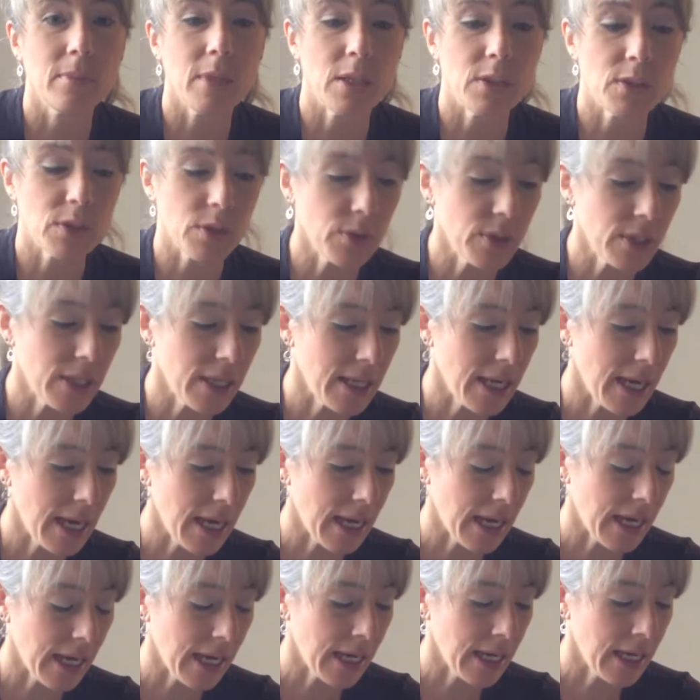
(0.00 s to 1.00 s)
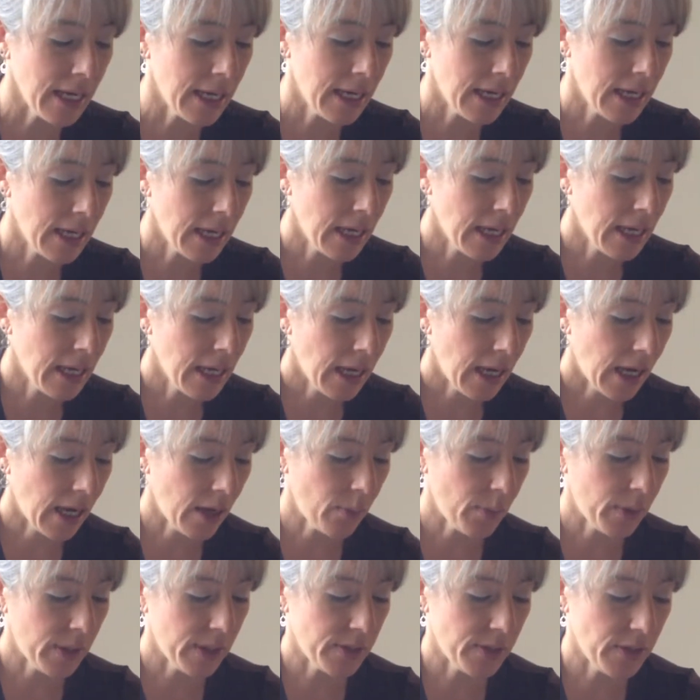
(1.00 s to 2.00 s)
So today I
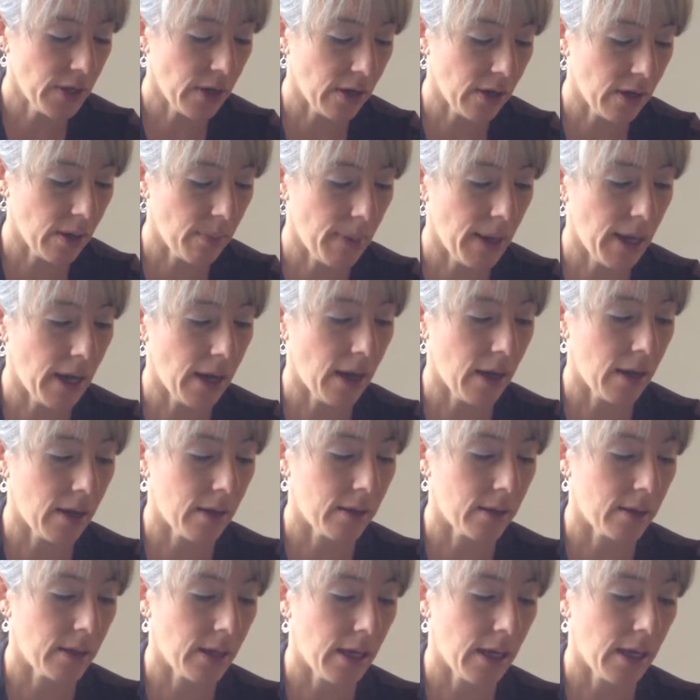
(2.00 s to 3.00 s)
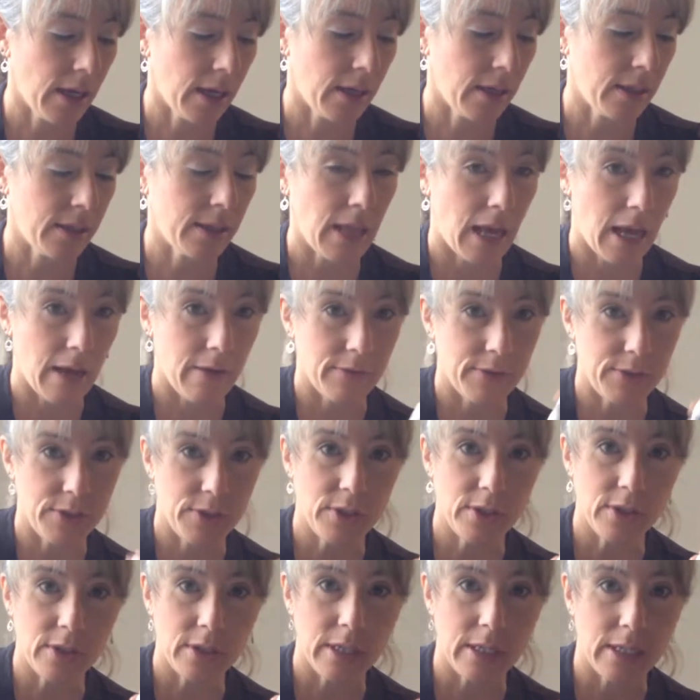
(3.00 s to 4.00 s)
want to talk about
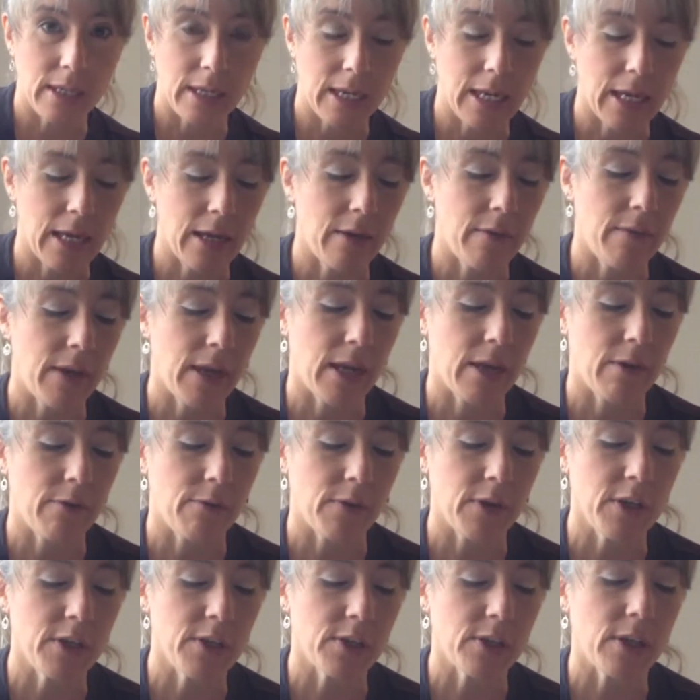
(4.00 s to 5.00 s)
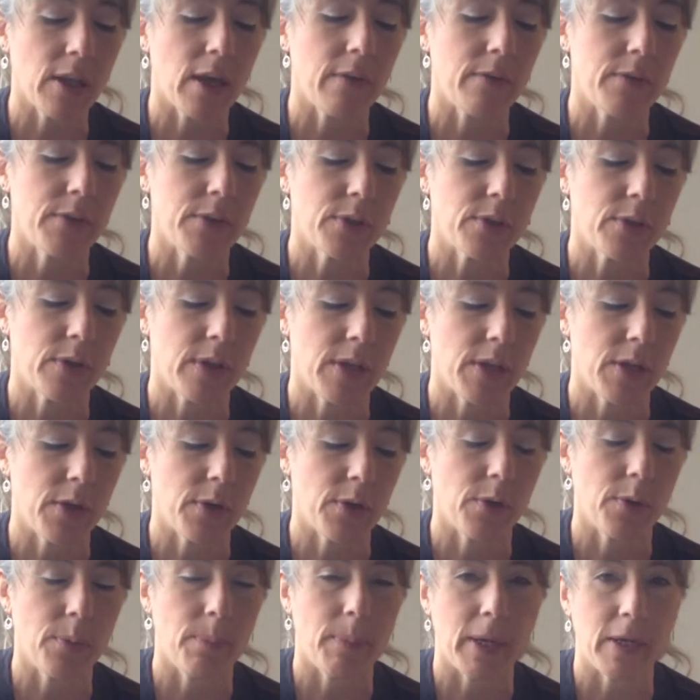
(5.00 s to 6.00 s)
lavender, and I have a French lavender
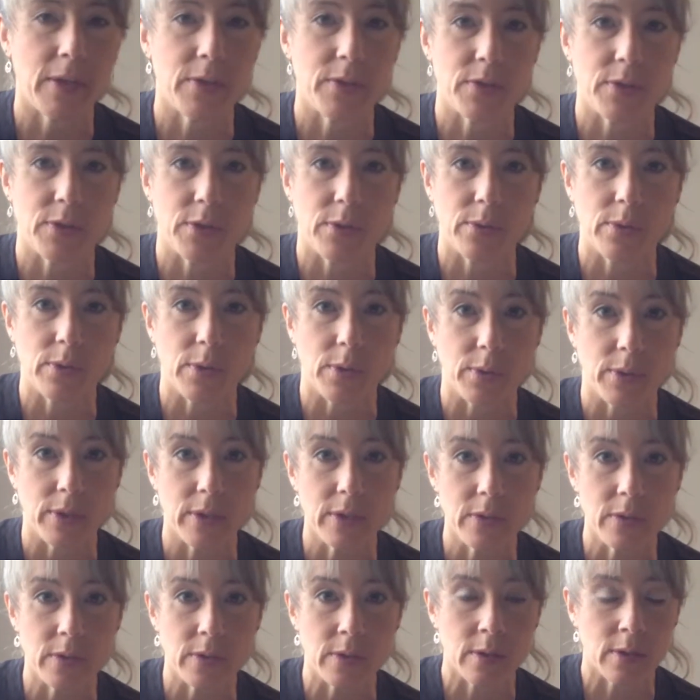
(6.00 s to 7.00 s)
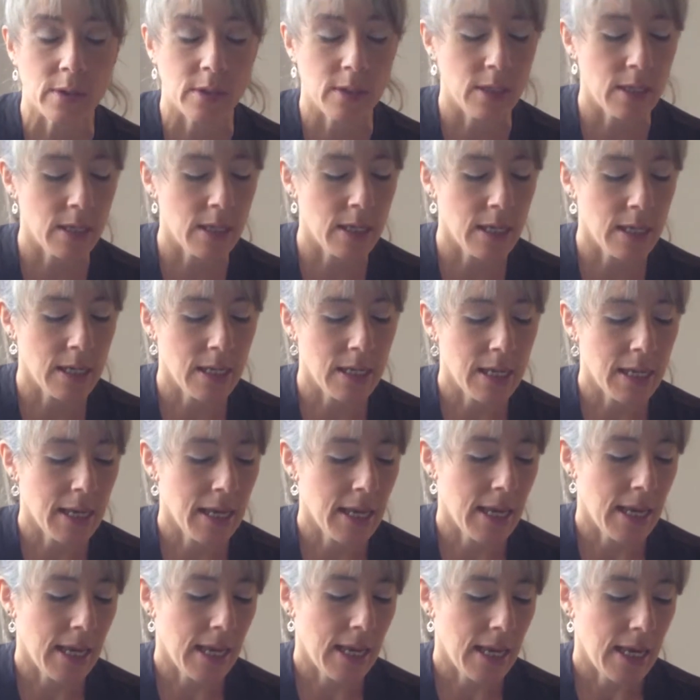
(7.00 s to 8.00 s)
here by Snow Lotus.
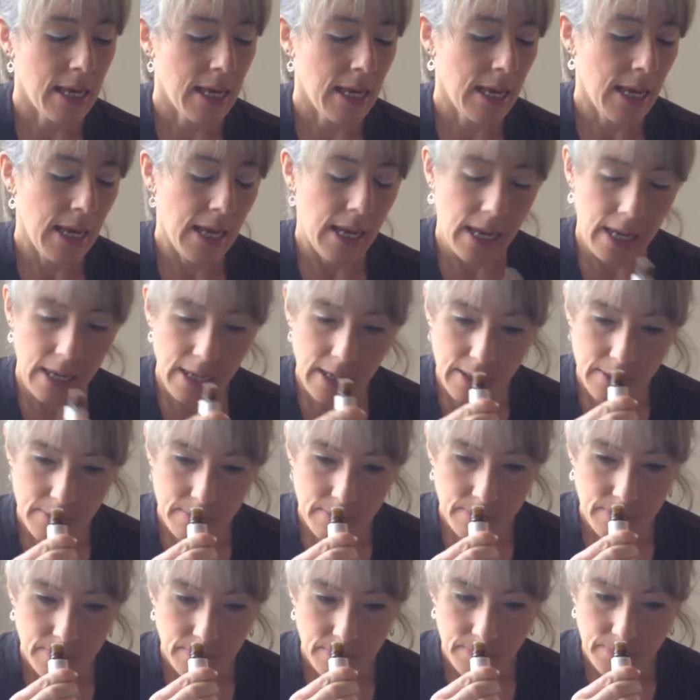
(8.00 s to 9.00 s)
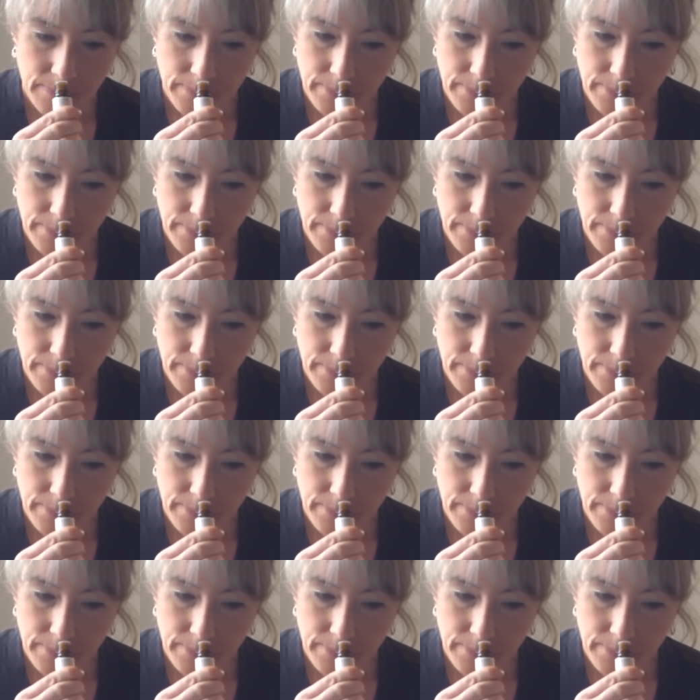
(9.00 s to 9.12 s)
And